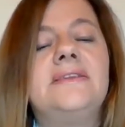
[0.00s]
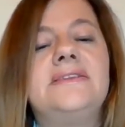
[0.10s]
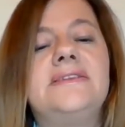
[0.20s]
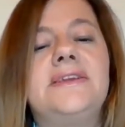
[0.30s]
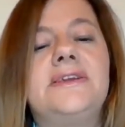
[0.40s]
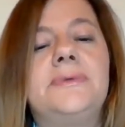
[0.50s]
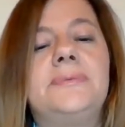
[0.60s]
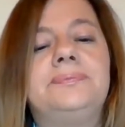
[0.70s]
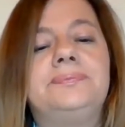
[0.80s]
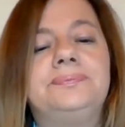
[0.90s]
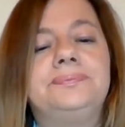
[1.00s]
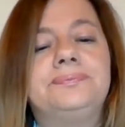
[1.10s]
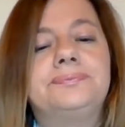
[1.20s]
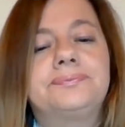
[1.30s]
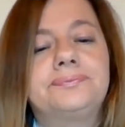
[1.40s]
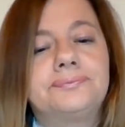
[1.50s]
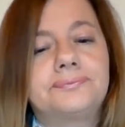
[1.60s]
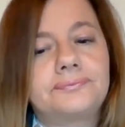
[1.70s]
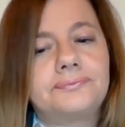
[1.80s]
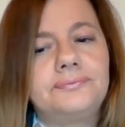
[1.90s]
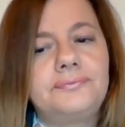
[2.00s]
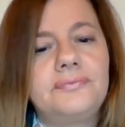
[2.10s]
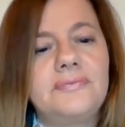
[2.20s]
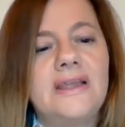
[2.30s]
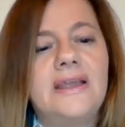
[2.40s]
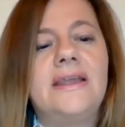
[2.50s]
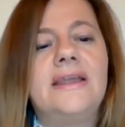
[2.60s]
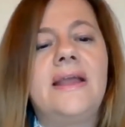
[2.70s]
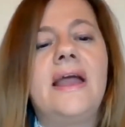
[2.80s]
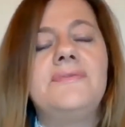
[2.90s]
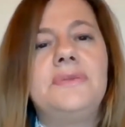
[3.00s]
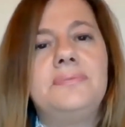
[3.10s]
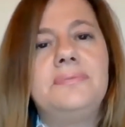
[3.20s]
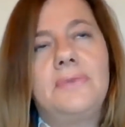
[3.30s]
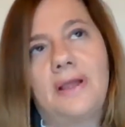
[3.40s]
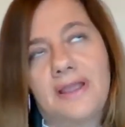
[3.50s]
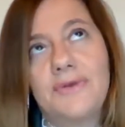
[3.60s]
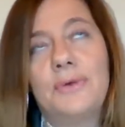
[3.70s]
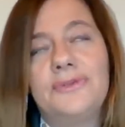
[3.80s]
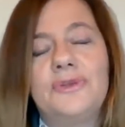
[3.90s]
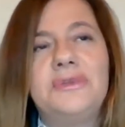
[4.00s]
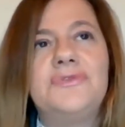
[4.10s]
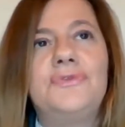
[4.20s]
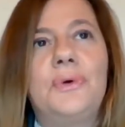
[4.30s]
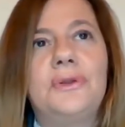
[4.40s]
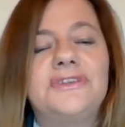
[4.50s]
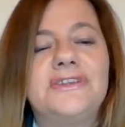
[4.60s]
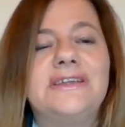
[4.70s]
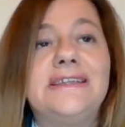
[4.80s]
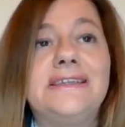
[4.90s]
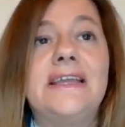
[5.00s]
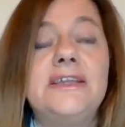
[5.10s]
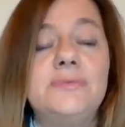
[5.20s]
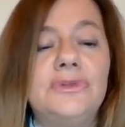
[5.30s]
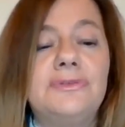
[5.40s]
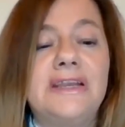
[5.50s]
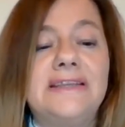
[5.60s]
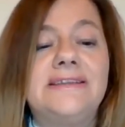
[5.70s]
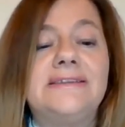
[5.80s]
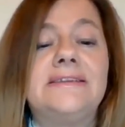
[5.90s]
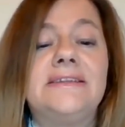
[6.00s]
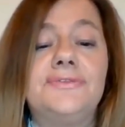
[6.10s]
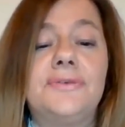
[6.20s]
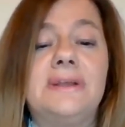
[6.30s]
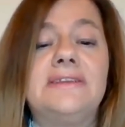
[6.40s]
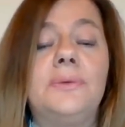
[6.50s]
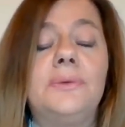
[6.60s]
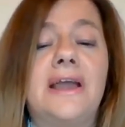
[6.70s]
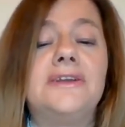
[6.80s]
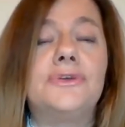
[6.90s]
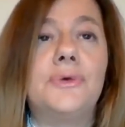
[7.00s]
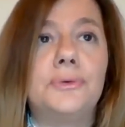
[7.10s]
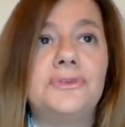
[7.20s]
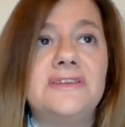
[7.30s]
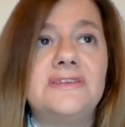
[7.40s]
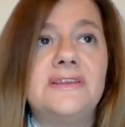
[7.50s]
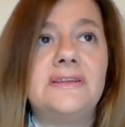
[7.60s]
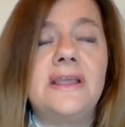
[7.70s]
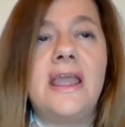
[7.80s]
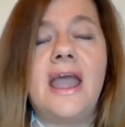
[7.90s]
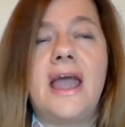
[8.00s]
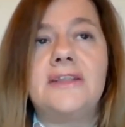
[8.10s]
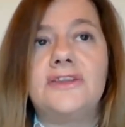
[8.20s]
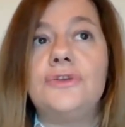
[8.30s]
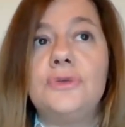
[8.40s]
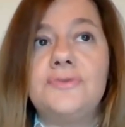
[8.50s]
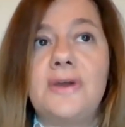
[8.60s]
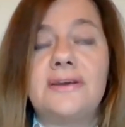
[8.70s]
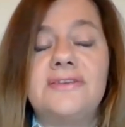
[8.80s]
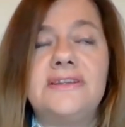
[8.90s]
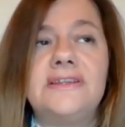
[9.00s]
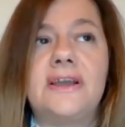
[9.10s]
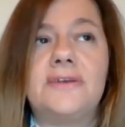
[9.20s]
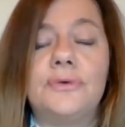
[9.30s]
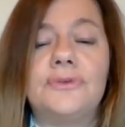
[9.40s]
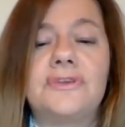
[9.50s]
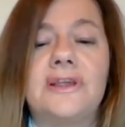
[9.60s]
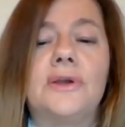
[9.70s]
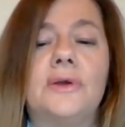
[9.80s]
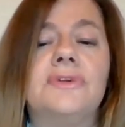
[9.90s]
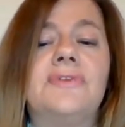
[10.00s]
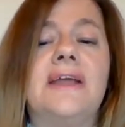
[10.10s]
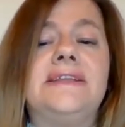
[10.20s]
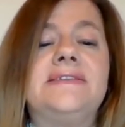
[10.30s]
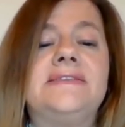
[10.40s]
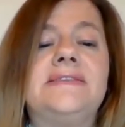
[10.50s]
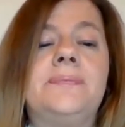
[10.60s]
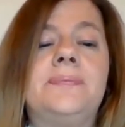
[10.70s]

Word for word: And I have also been involved in moderating different online courses at the University Ca' Foscari of Venice